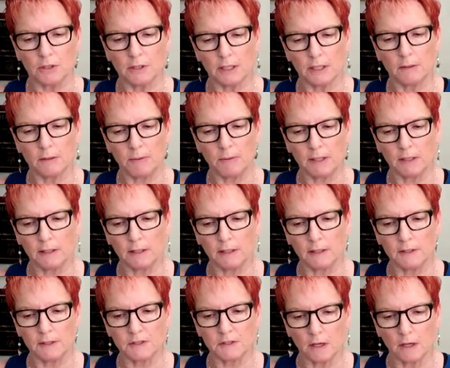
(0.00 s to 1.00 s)
good
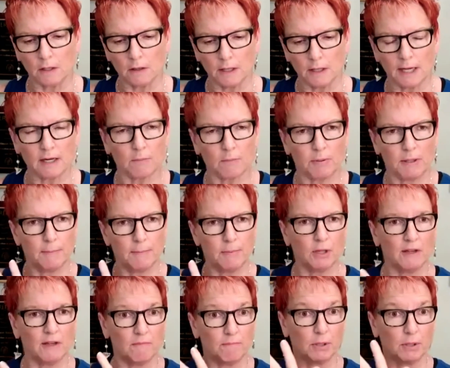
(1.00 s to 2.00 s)
because a lot of
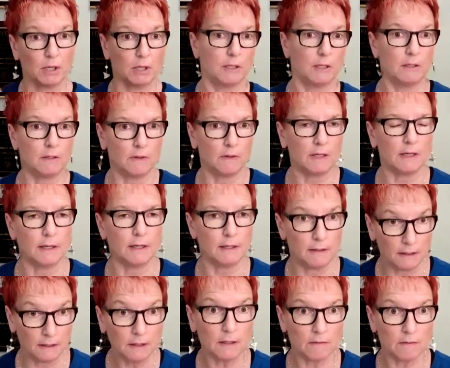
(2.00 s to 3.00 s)
people have bought into the
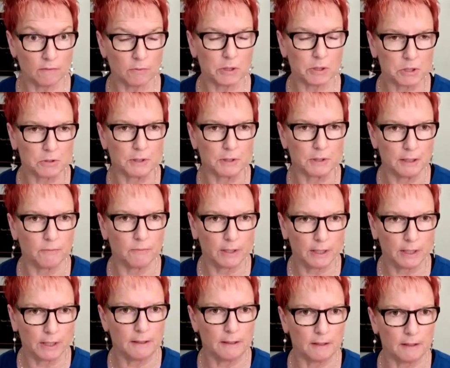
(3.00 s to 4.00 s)
idea of a retreat,
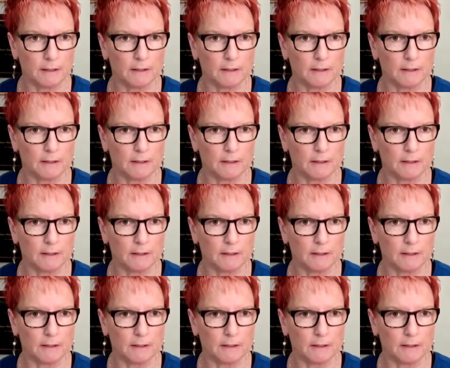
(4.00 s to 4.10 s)
right?